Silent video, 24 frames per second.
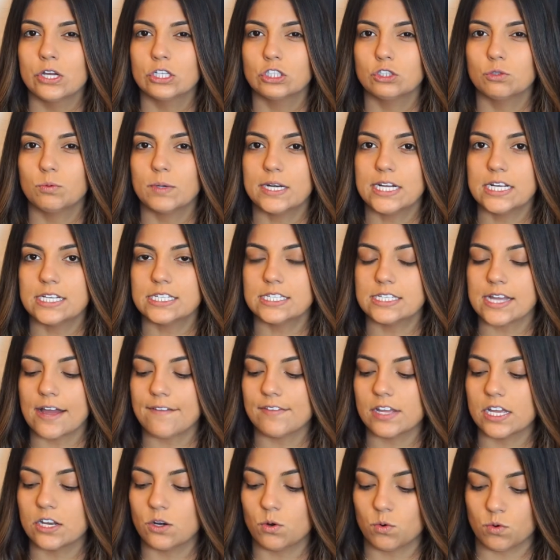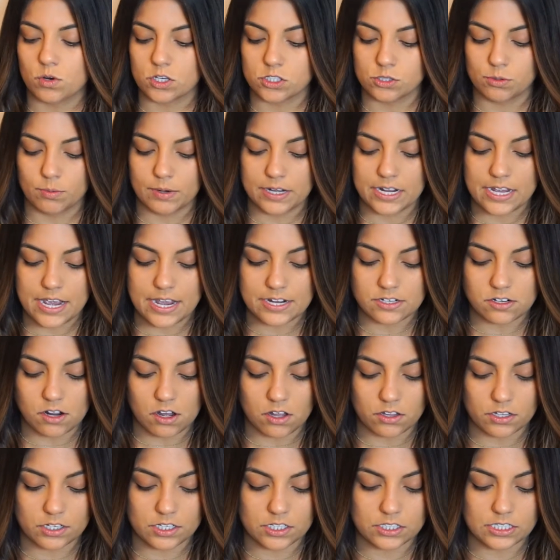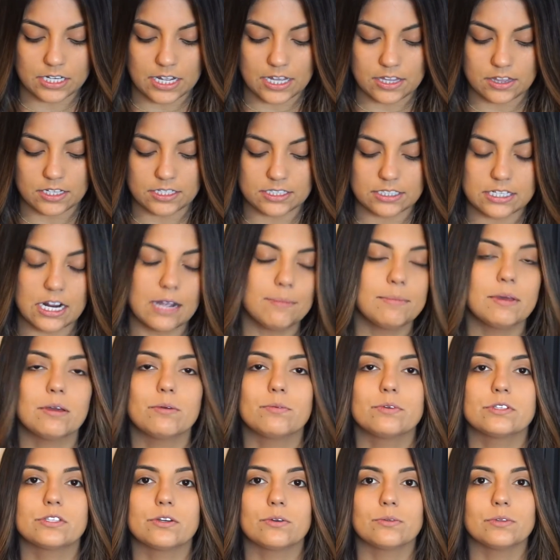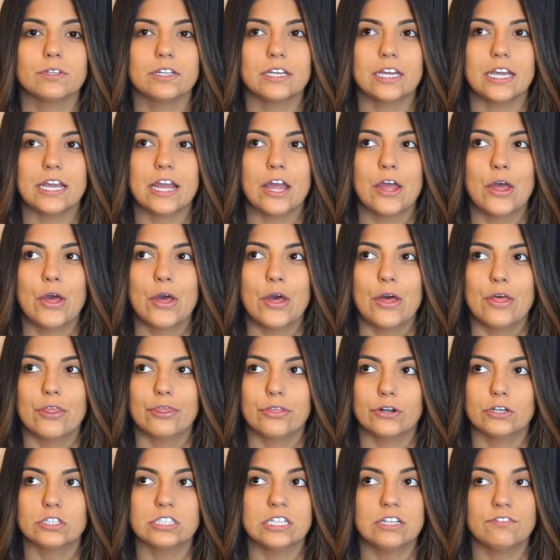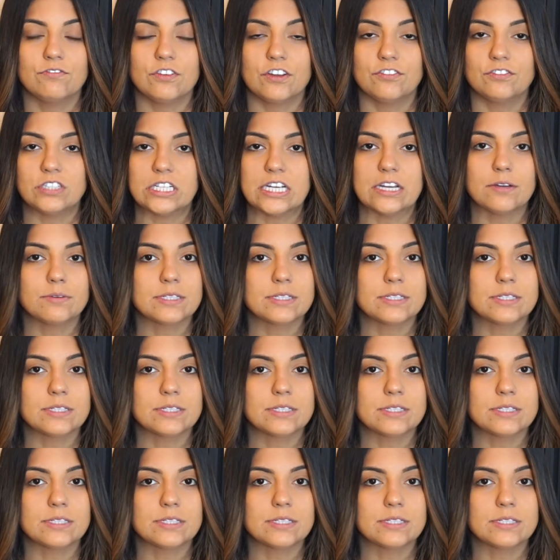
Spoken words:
$27 or $28, and this time it was only $13.50.